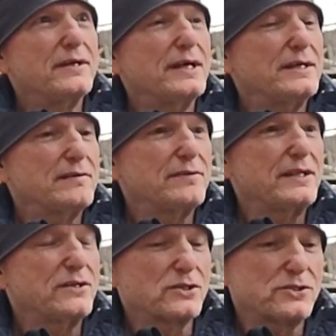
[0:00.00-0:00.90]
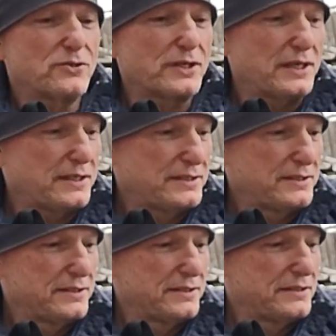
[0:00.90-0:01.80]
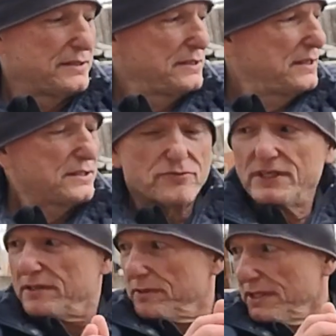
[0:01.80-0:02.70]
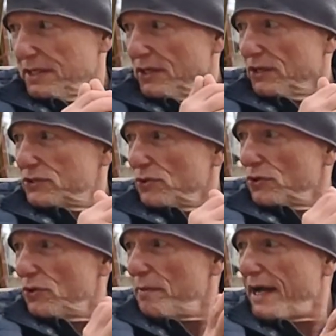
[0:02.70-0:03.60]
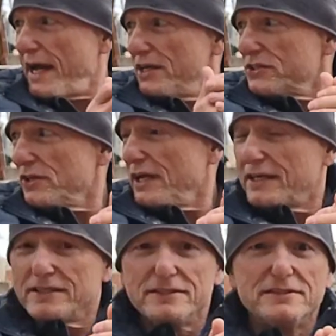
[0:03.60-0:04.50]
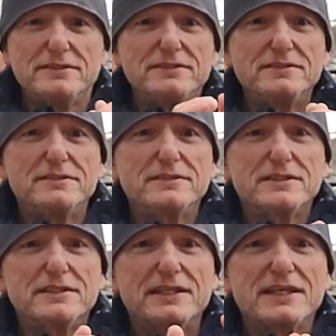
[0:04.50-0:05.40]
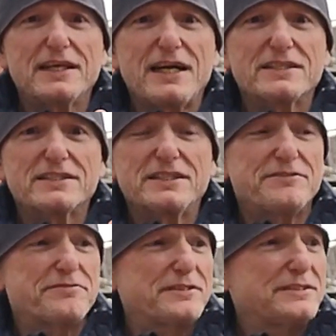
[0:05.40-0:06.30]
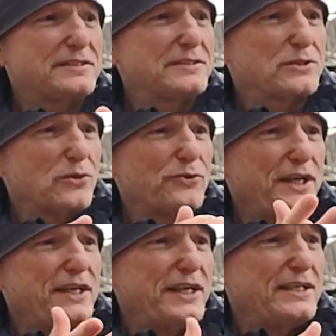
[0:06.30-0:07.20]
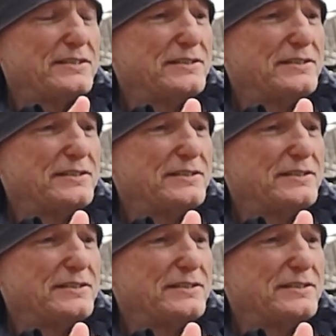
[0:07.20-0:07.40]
Yeah, everything looks okay. It's pretty. It's so cold. My hands are like getting kind of stiff. Cold day today.